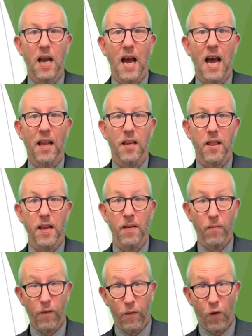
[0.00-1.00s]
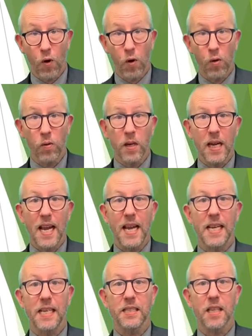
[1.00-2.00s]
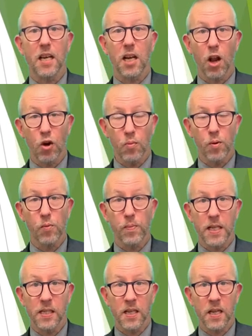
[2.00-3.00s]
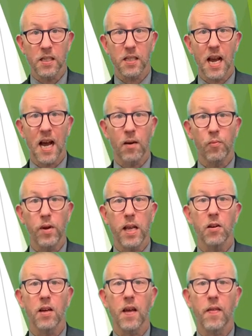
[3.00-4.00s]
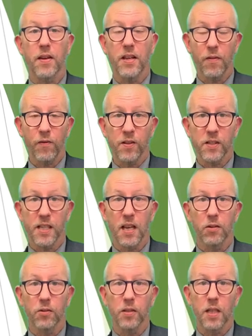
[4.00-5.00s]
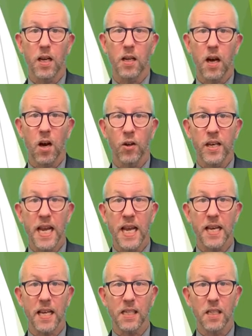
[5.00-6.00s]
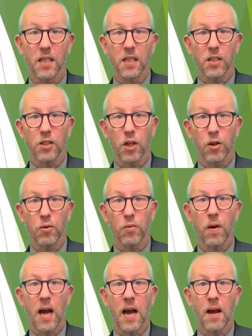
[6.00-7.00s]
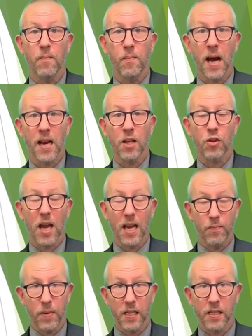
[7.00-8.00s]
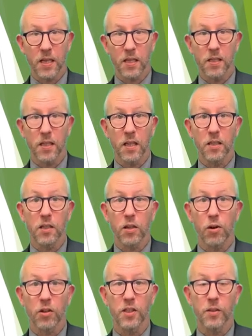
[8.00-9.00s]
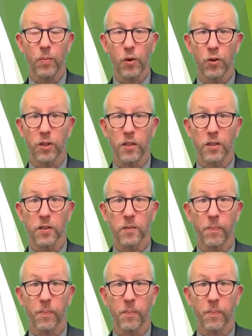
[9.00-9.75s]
And theme four is global business, and we look at the different skills that are needed to uh, manage a business that crosses borders.